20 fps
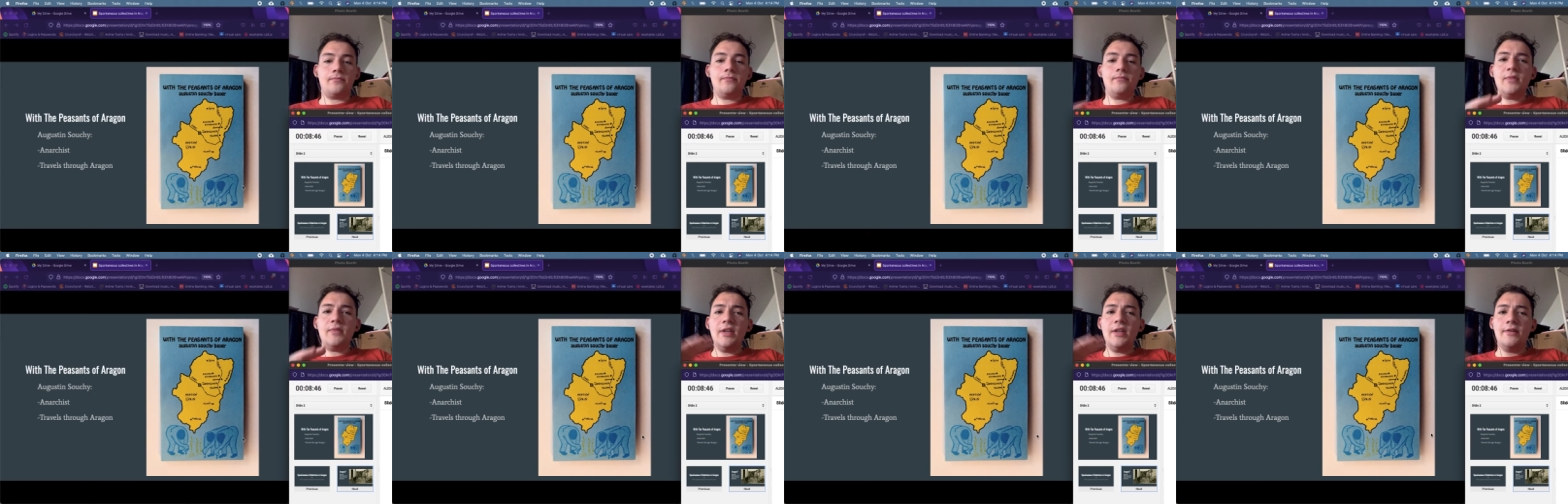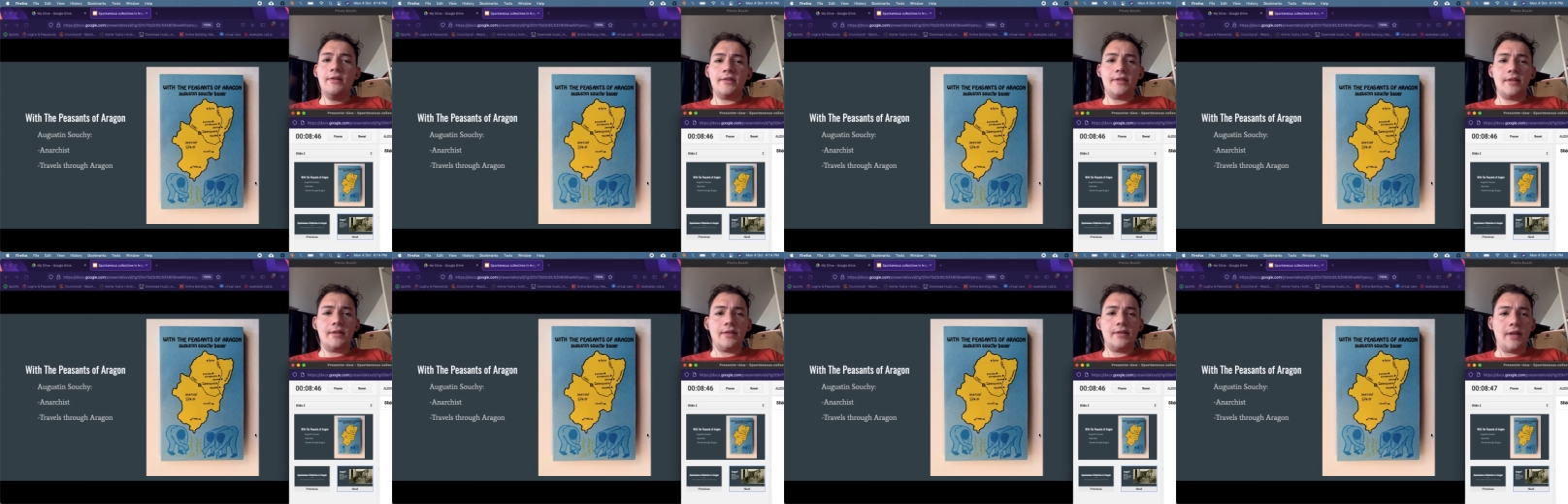He's
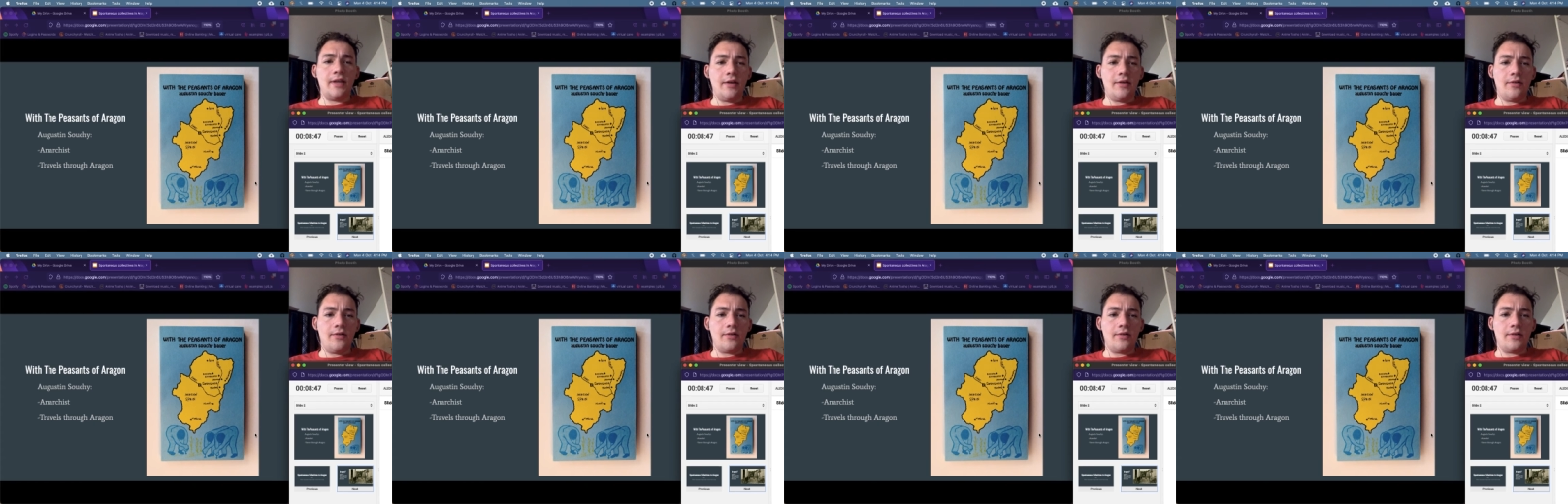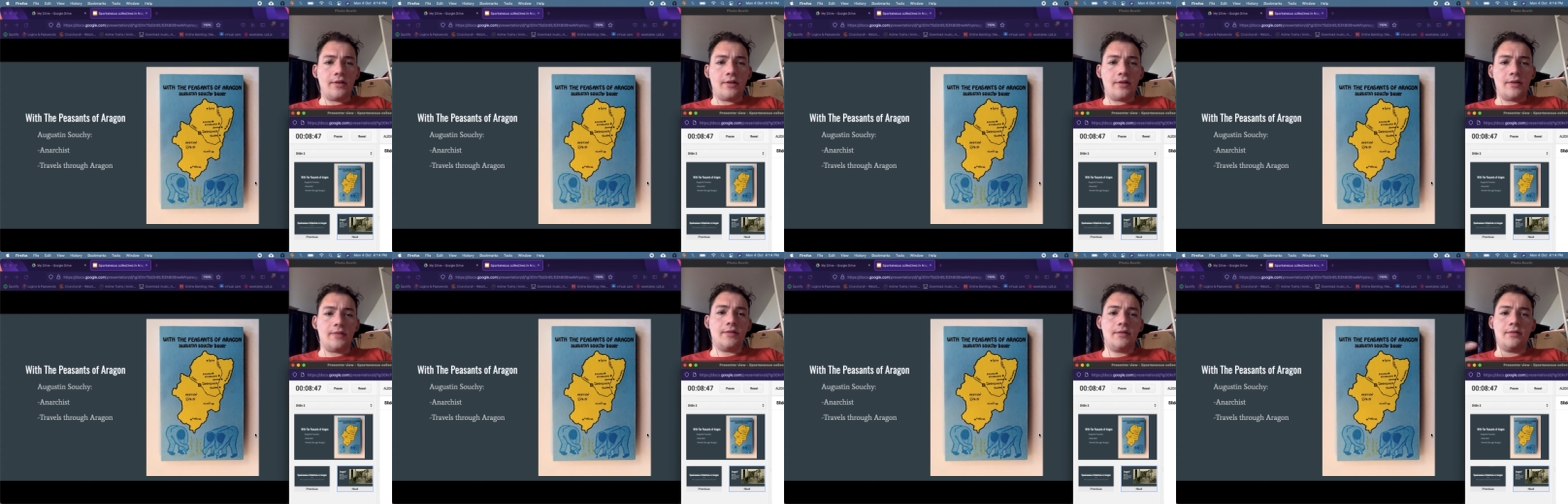this
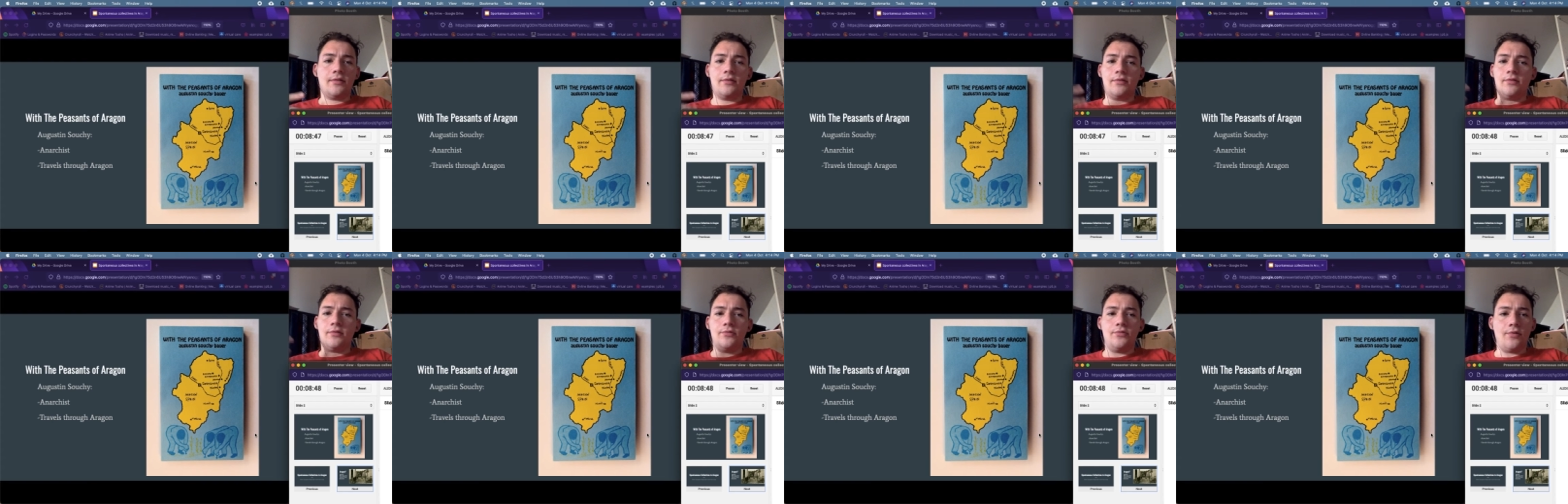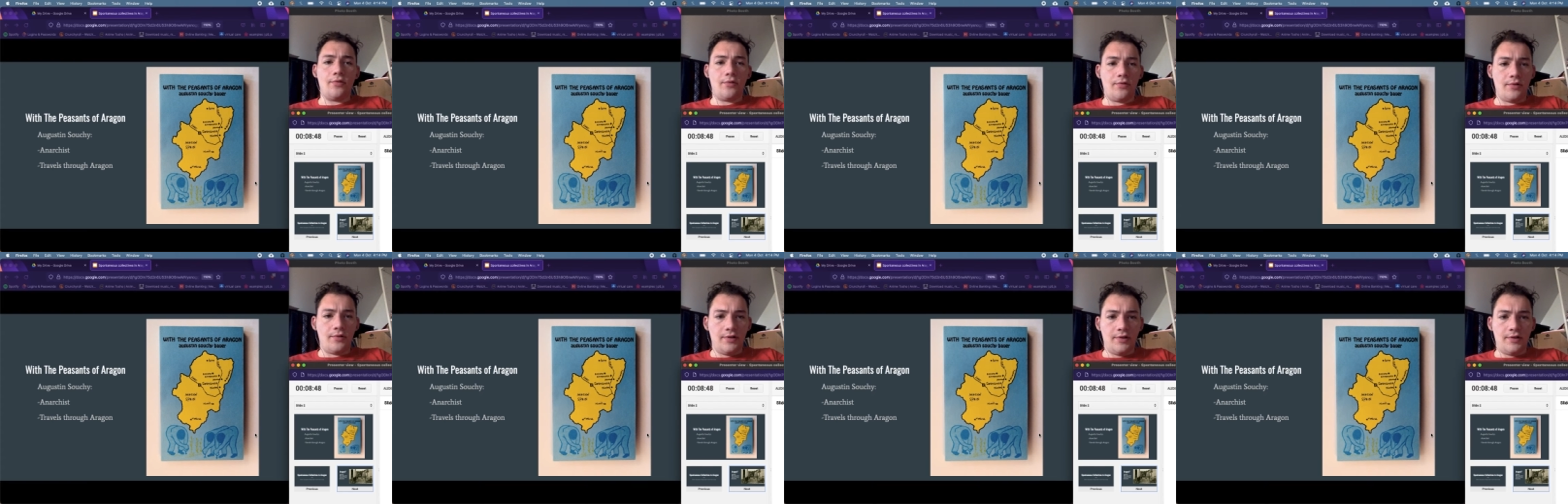anarchist,
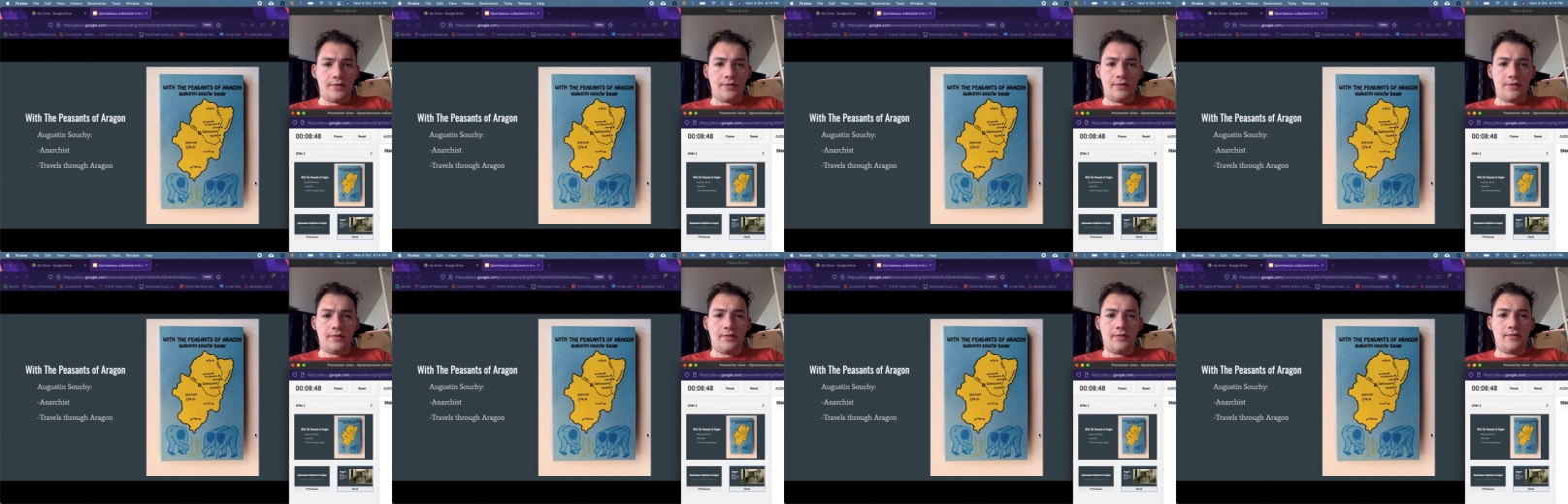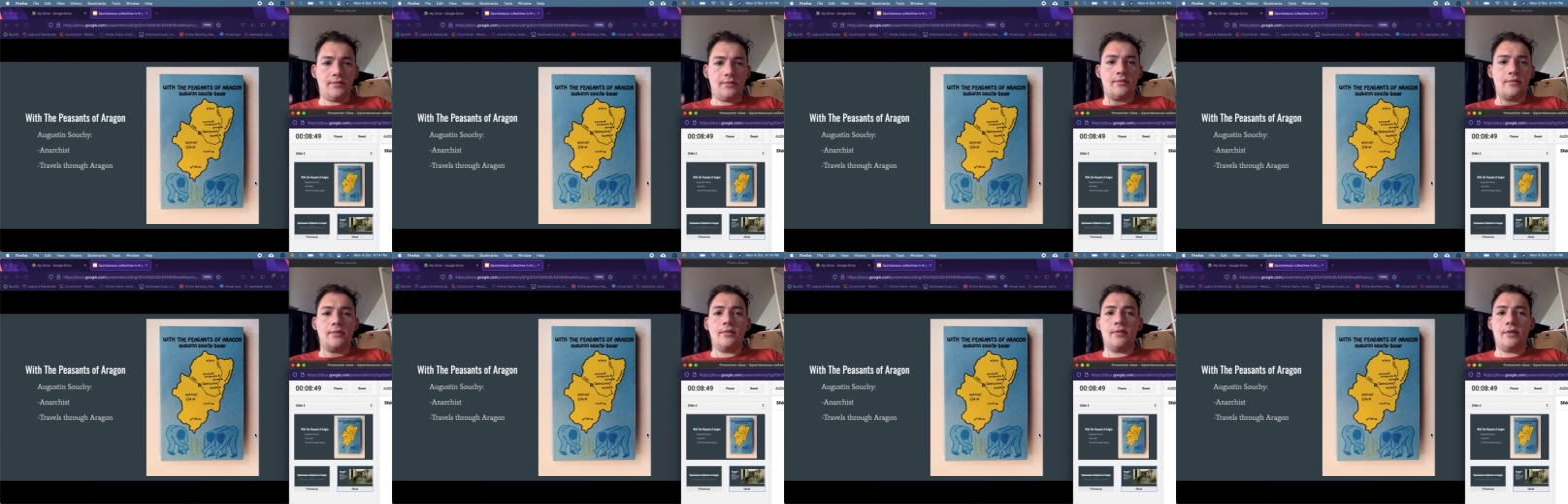journalist
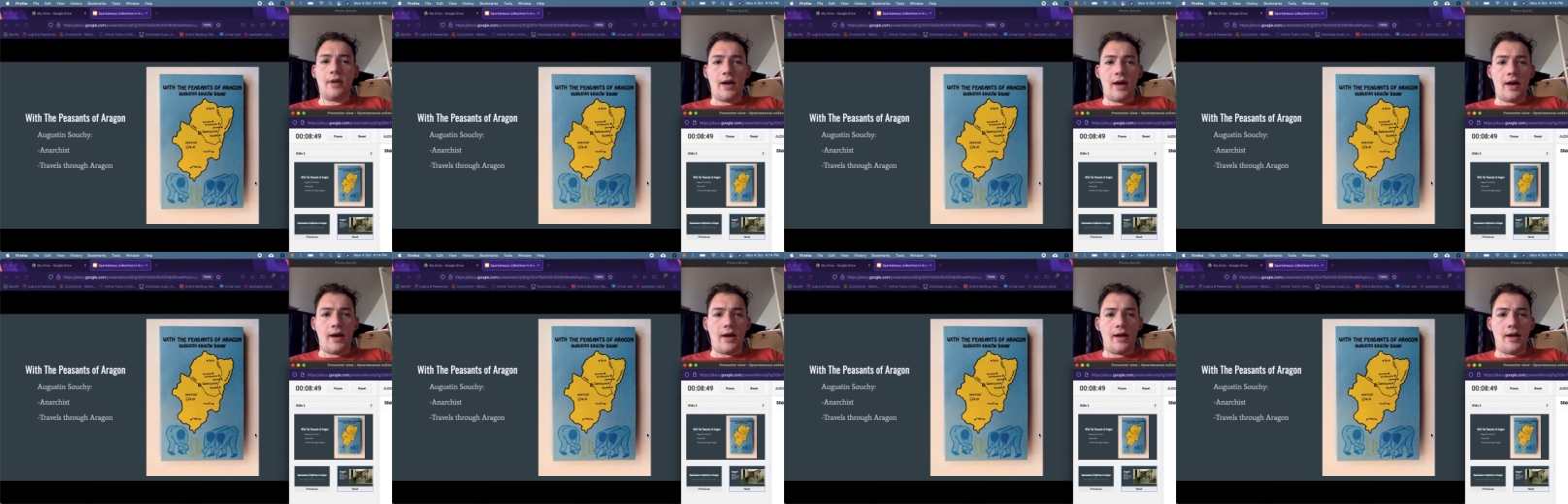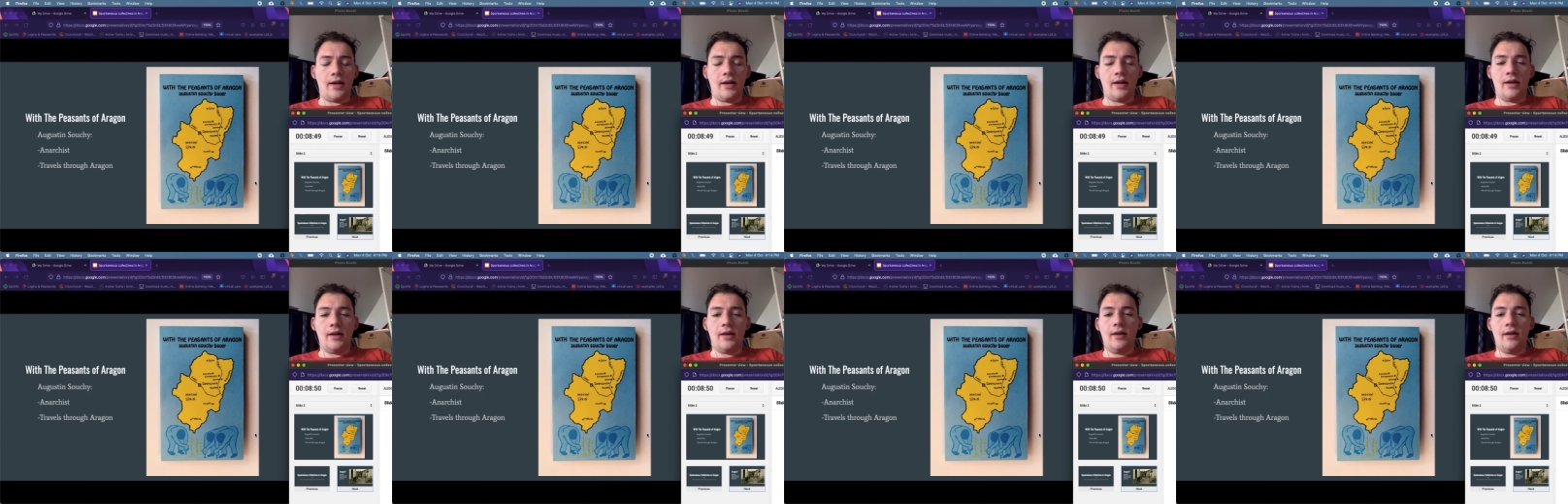guy,
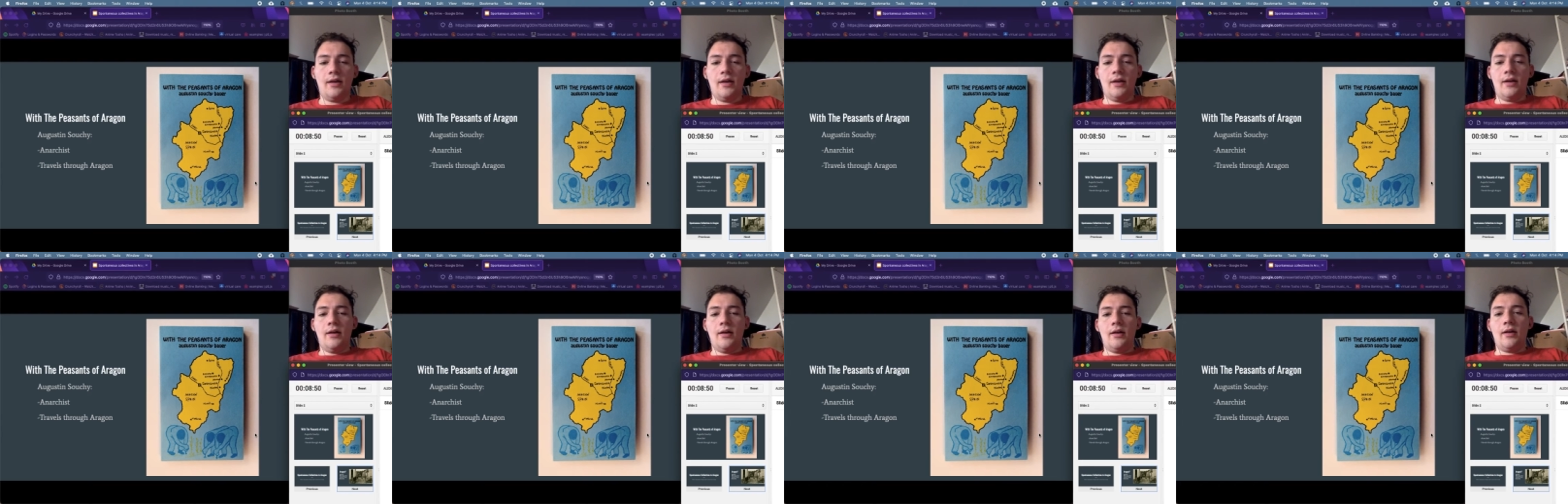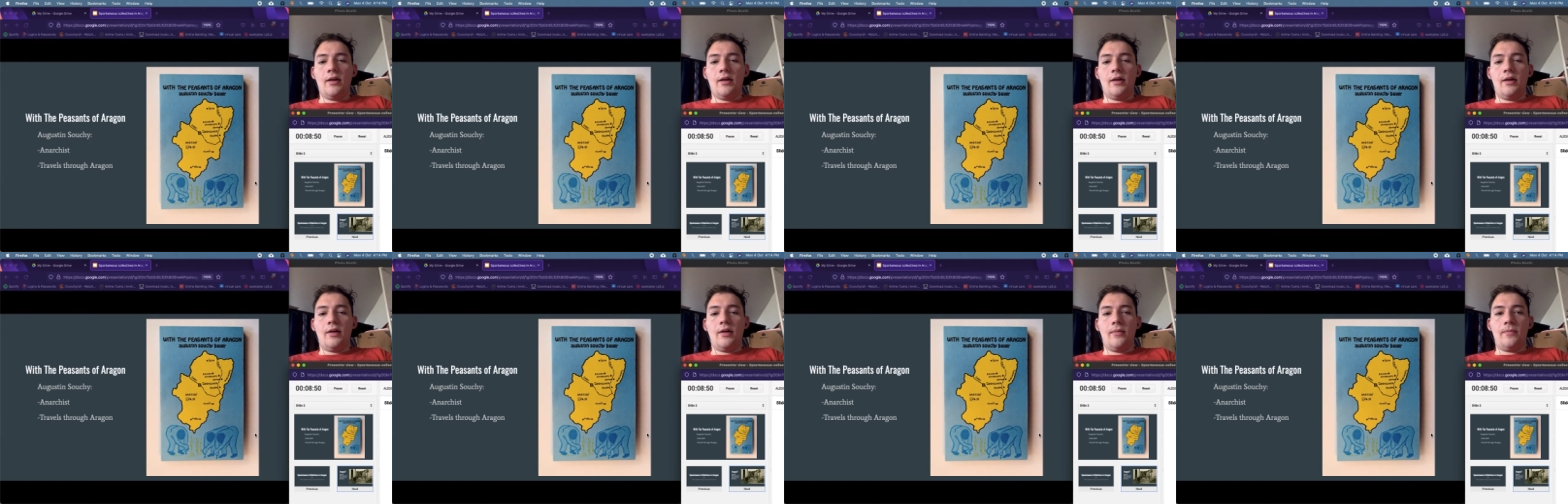
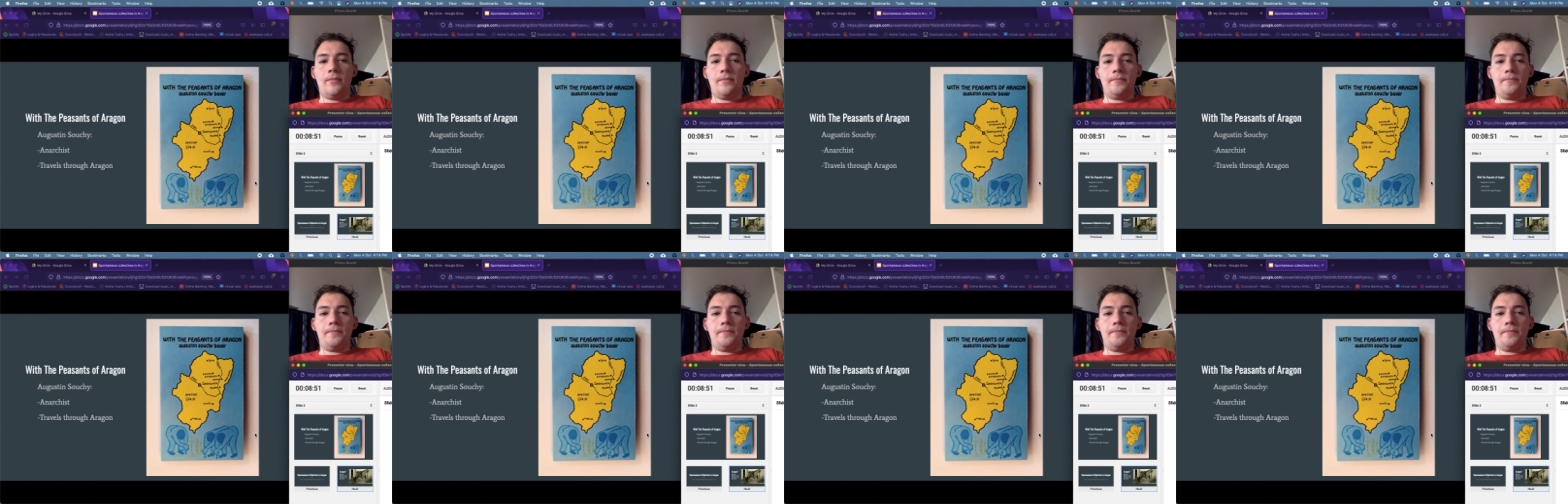um,